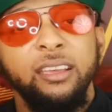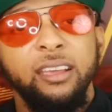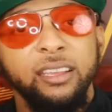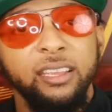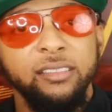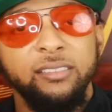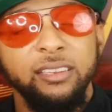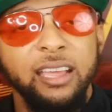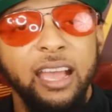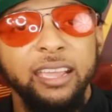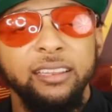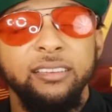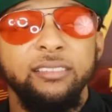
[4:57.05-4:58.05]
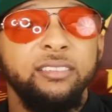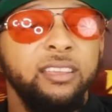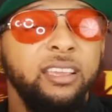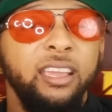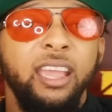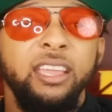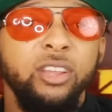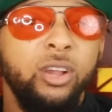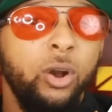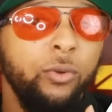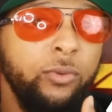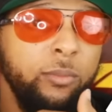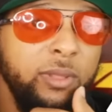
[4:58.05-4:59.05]
against the Titans. And you
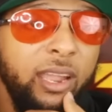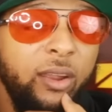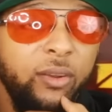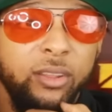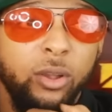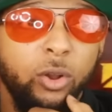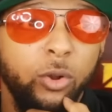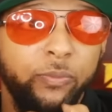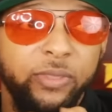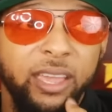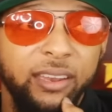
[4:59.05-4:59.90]
go from there and you hope that